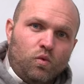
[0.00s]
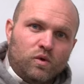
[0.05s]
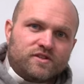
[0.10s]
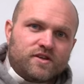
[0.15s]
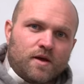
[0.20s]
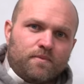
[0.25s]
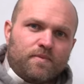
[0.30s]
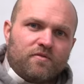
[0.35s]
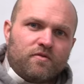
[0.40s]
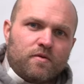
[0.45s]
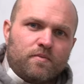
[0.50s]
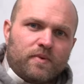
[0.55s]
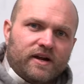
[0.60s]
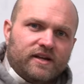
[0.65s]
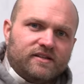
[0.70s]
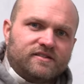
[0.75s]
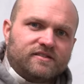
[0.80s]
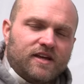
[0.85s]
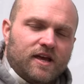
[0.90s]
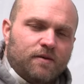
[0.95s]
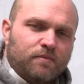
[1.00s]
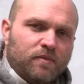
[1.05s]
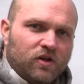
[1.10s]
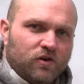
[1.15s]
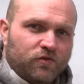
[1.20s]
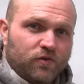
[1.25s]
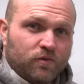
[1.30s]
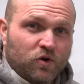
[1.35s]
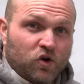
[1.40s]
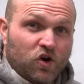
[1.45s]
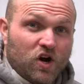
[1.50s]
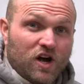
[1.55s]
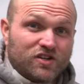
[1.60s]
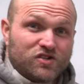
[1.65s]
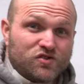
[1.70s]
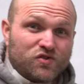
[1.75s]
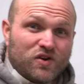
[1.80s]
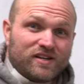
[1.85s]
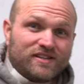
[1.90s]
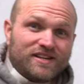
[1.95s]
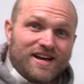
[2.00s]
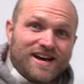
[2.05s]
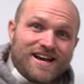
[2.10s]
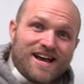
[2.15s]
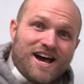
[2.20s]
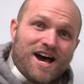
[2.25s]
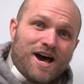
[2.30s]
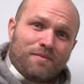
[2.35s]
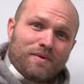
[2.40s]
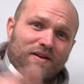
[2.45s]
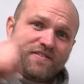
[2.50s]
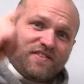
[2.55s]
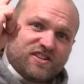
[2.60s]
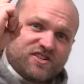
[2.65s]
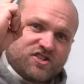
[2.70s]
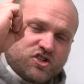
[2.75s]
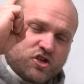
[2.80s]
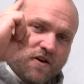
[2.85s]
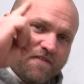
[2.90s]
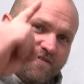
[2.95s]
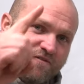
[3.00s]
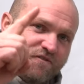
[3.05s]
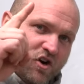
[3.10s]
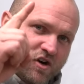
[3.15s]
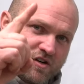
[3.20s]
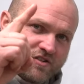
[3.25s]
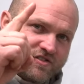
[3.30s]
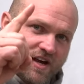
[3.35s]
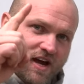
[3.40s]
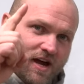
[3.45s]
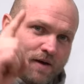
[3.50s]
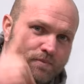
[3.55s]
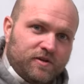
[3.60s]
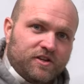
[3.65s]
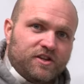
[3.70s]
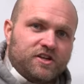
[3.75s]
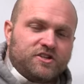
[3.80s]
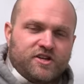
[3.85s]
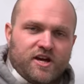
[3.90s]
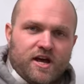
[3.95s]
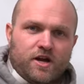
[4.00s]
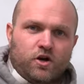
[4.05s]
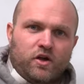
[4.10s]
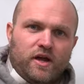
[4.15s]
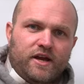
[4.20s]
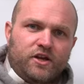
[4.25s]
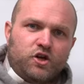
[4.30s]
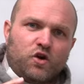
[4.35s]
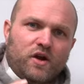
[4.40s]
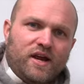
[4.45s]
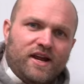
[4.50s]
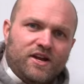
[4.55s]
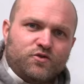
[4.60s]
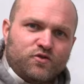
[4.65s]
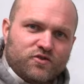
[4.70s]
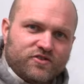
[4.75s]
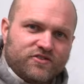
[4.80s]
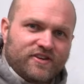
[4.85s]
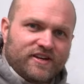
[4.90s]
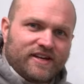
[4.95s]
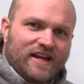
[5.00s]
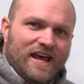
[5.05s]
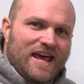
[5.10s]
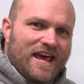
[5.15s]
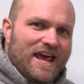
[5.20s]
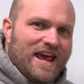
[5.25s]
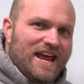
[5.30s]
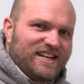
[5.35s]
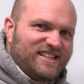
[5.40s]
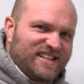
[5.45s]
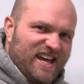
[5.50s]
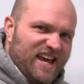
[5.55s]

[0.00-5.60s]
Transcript: What's up everybody, it's Dane Miller from GarageStrength.com and if this is your first time to the channel and you're interested in